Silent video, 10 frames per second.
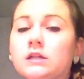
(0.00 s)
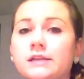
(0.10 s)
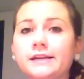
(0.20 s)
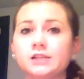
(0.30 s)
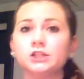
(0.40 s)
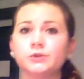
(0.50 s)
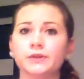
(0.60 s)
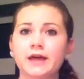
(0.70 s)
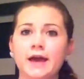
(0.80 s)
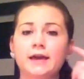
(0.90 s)
Today's not
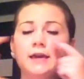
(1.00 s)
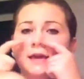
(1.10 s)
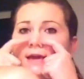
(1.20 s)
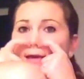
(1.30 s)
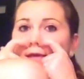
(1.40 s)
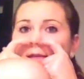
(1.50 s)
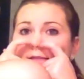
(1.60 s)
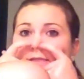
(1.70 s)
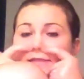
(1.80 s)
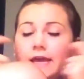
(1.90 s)
doing that. He
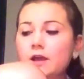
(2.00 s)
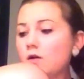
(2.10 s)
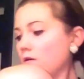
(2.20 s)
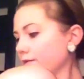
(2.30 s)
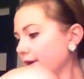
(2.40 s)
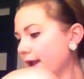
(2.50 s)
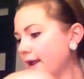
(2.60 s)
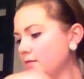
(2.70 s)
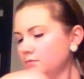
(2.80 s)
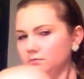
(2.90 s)
is staying
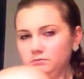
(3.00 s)
overnight